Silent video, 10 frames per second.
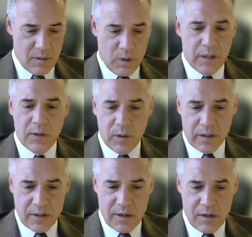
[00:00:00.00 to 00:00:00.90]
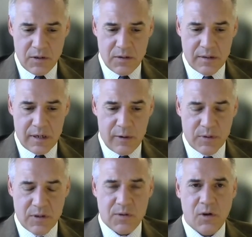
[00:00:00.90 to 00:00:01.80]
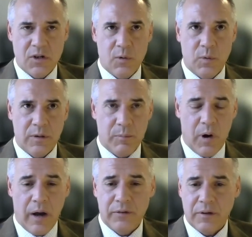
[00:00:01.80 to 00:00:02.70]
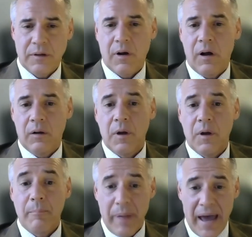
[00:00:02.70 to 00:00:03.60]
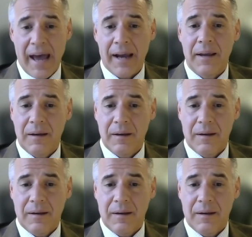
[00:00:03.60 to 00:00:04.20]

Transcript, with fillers: one of the organizations that I was associated with in Boston called BAG,